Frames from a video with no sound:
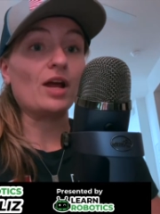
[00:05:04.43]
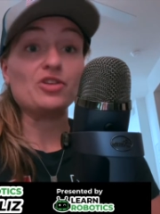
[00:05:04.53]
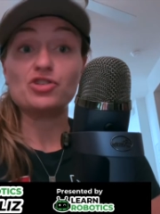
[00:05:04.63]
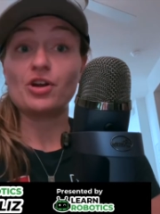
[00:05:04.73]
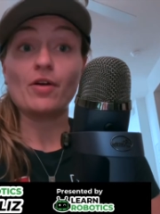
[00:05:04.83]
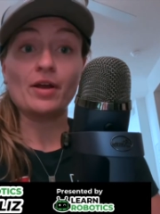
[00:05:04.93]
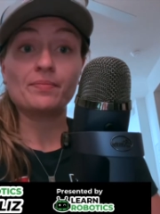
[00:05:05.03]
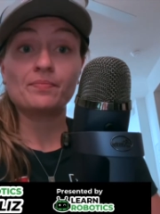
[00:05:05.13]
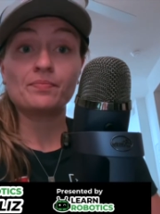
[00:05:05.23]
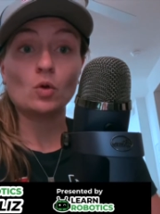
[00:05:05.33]
engineering
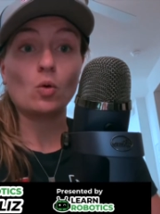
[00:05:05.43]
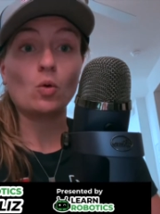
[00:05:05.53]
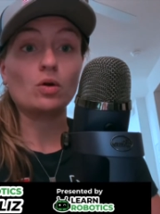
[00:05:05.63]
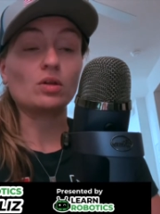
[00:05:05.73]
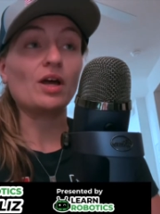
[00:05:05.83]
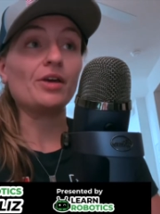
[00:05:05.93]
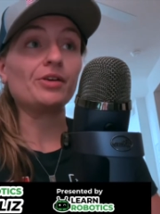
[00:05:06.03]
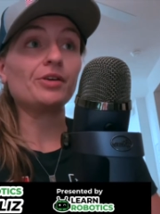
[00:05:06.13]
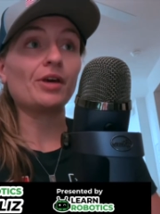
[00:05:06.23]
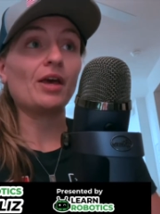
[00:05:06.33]
or
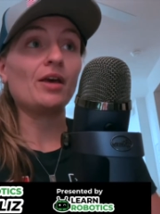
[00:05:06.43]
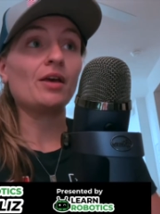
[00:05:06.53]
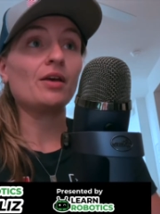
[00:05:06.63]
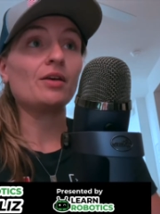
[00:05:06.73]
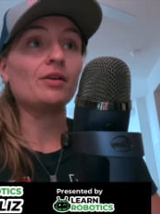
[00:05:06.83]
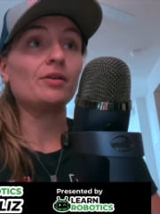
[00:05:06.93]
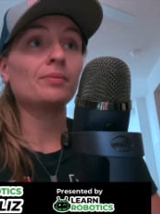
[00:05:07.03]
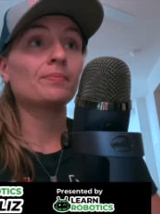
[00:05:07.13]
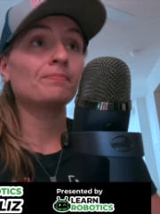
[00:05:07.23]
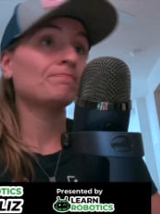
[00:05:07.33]
like a
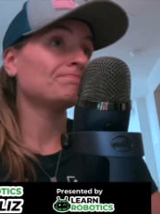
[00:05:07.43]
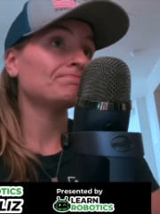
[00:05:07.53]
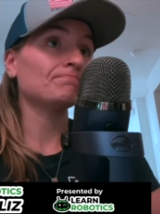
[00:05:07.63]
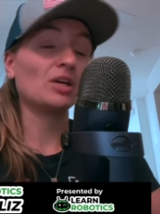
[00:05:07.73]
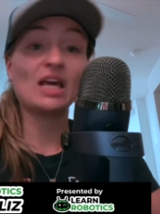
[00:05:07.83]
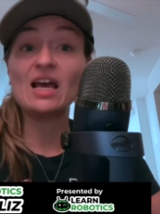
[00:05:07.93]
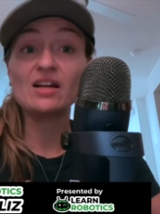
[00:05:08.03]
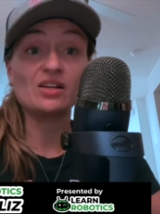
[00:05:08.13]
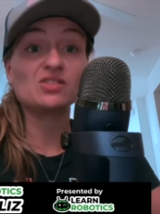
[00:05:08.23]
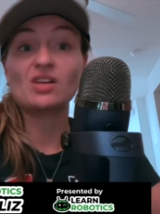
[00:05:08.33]

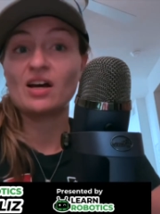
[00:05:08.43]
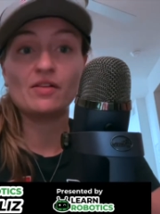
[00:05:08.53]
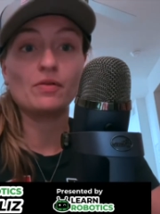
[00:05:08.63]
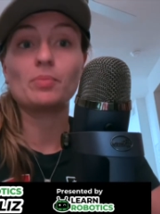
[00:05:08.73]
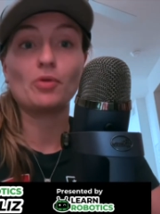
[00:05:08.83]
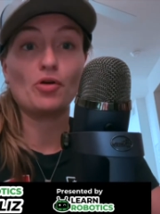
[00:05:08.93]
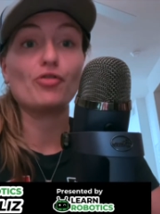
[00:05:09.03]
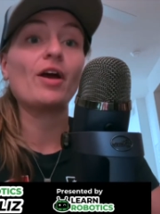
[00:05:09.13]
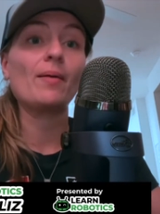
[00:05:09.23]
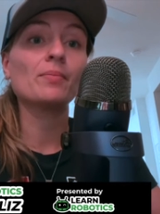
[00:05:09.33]
mechanics kind of a
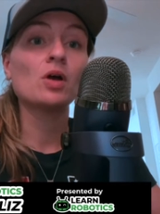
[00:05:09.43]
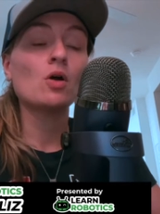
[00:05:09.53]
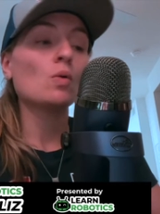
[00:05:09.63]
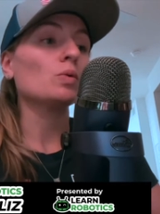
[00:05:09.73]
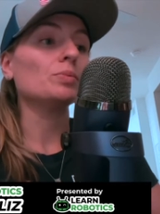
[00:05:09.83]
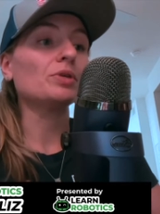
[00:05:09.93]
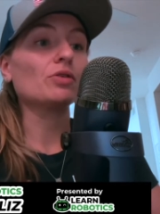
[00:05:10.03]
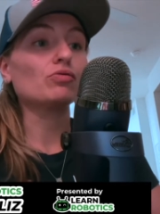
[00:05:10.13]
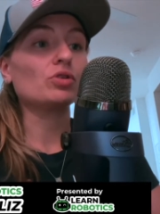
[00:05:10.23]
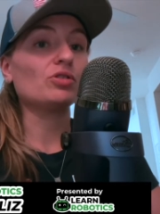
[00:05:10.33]
program would be
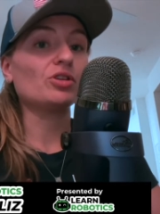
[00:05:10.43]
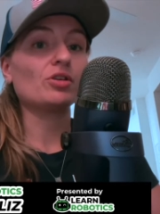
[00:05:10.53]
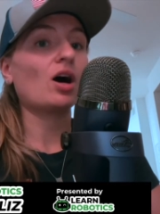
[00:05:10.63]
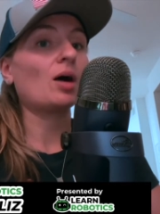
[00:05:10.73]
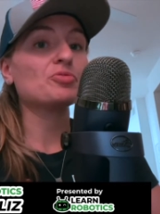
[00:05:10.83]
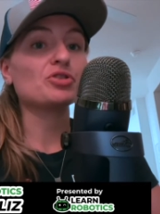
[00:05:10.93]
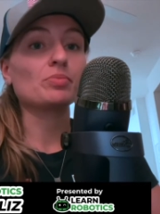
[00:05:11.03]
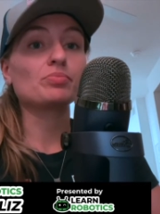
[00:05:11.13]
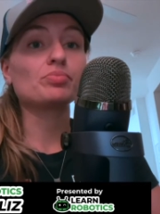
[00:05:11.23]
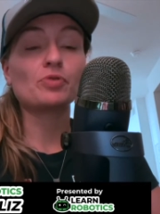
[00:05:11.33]
a really good
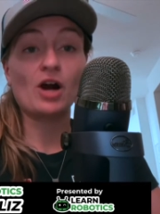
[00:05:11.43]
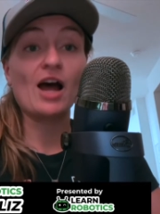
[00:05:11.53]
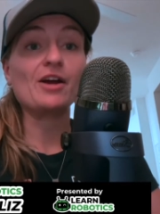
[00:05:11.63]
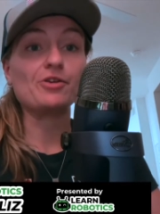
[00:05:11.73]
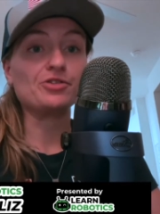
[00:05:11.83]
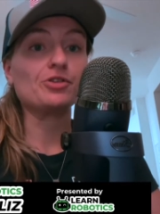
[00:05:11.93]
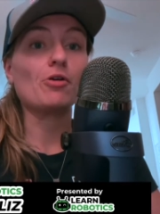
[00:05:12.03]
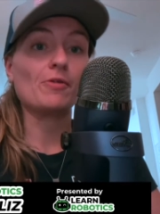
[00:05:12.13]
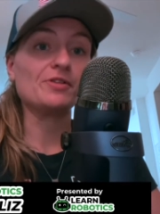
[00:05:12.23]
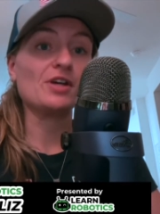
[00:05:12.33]
option prior to
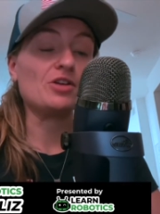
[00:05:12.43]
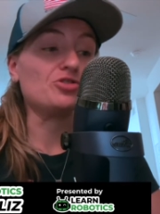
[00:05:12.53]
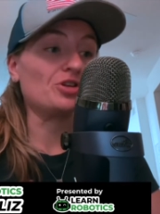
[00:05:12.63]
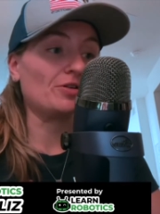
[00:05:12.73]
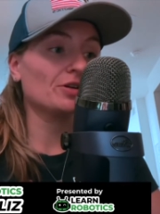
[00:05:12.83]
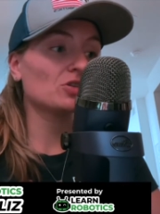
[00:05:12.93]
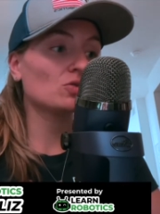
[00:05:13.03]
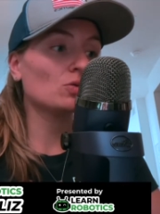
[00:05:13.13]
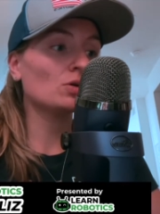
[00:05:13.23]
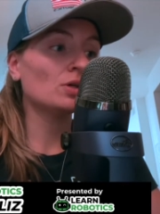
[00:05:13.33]
going to engineering
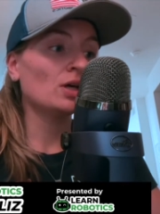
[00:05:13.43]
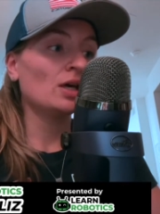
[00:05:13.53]
school.